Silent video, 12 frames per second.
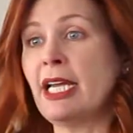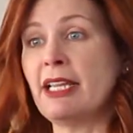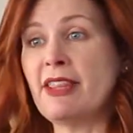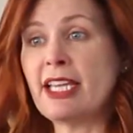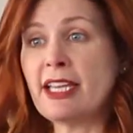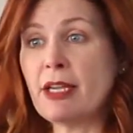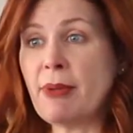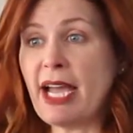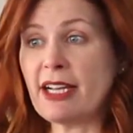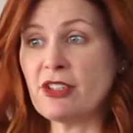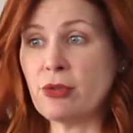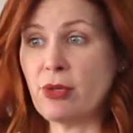Thinking
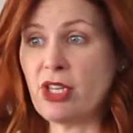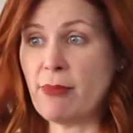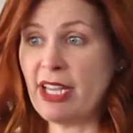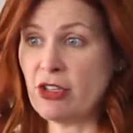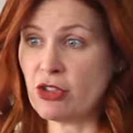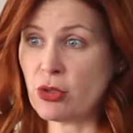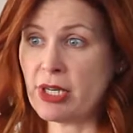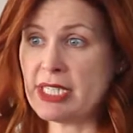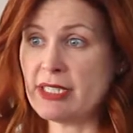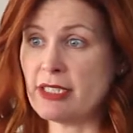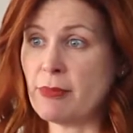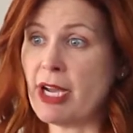back to when you made your
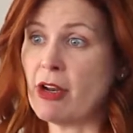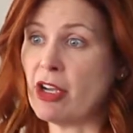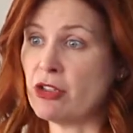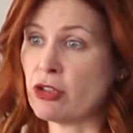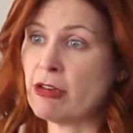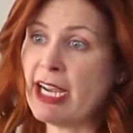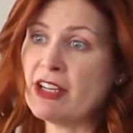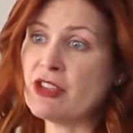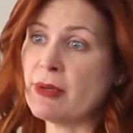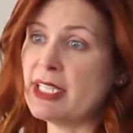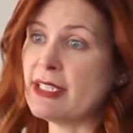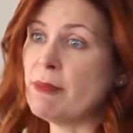choices about
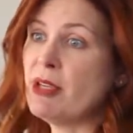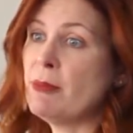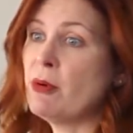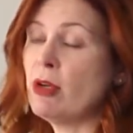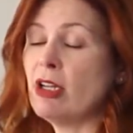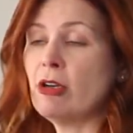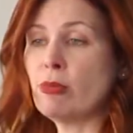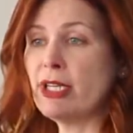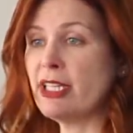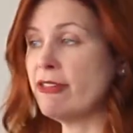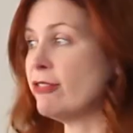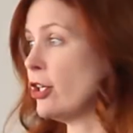undergraduate, some people
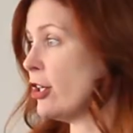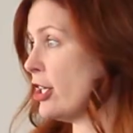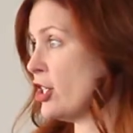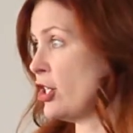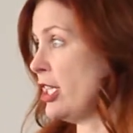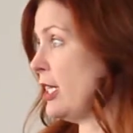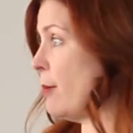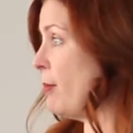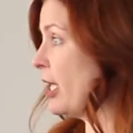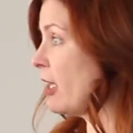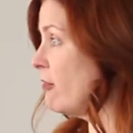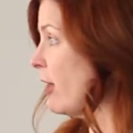really flourish in a
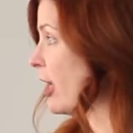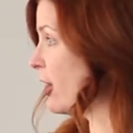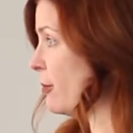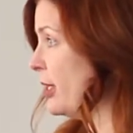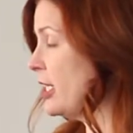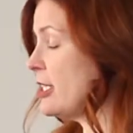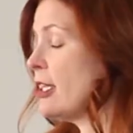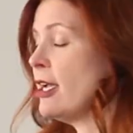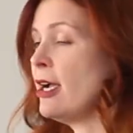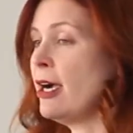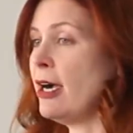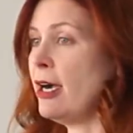big environment
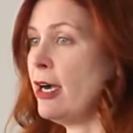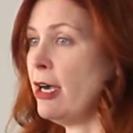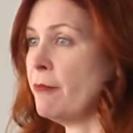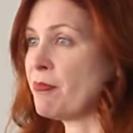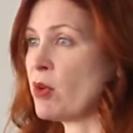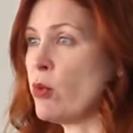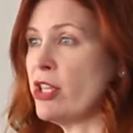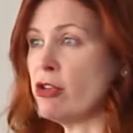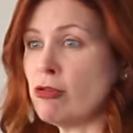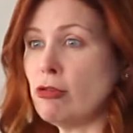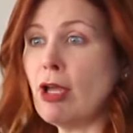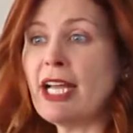where
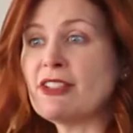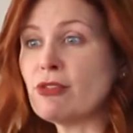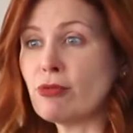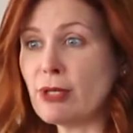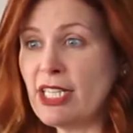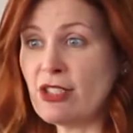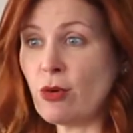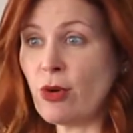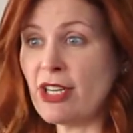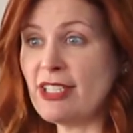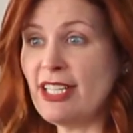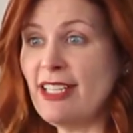lots of
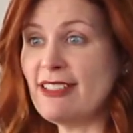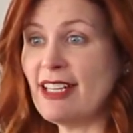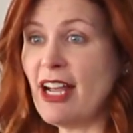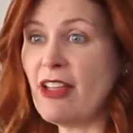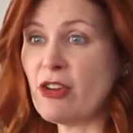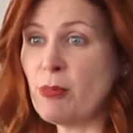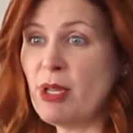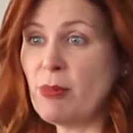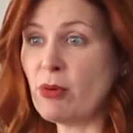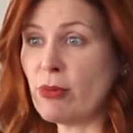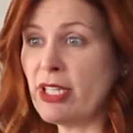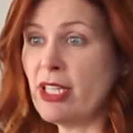resources, and other
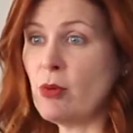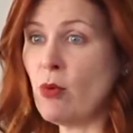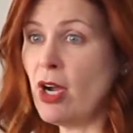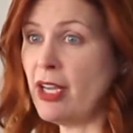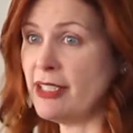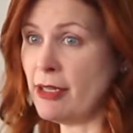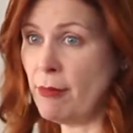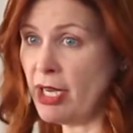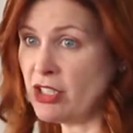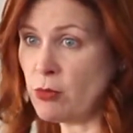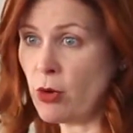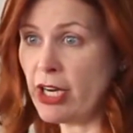people really want a
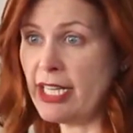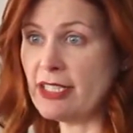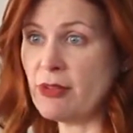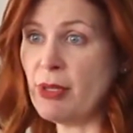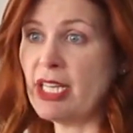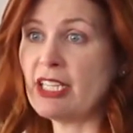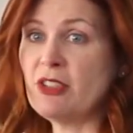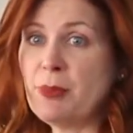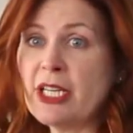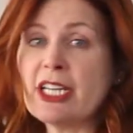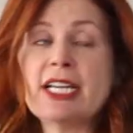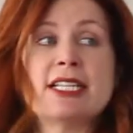much more intimate
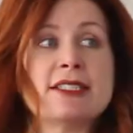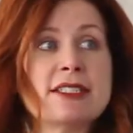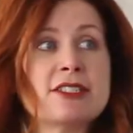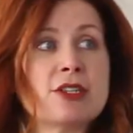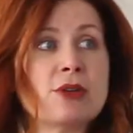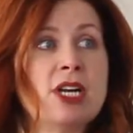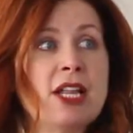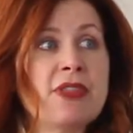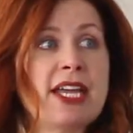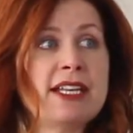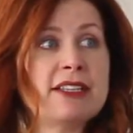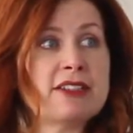experience. And so
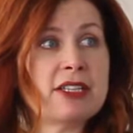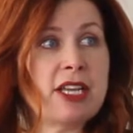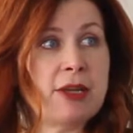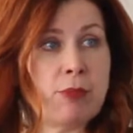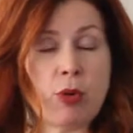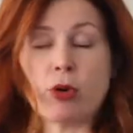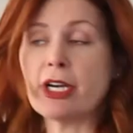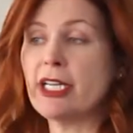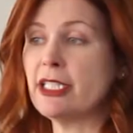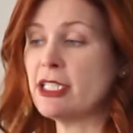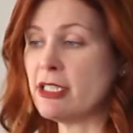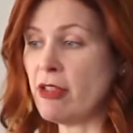that is an
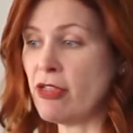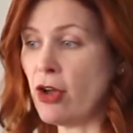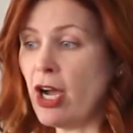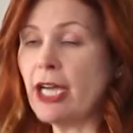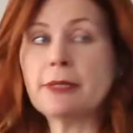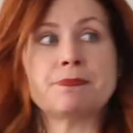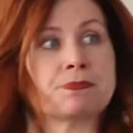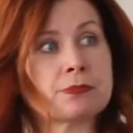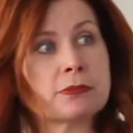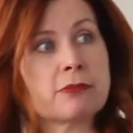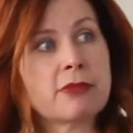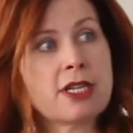important thought.
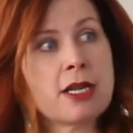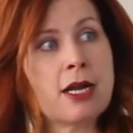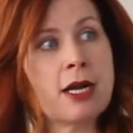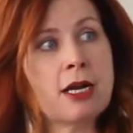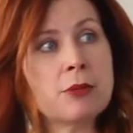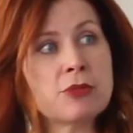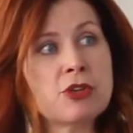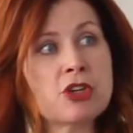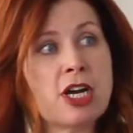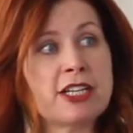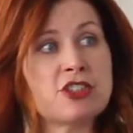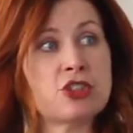Your
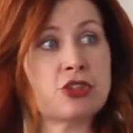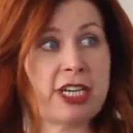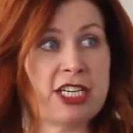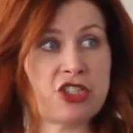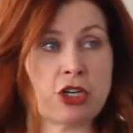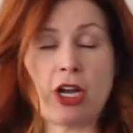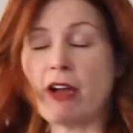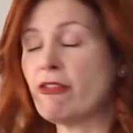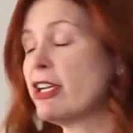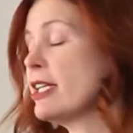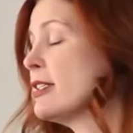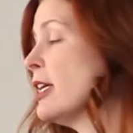concentration
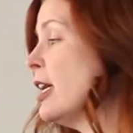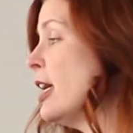offerings.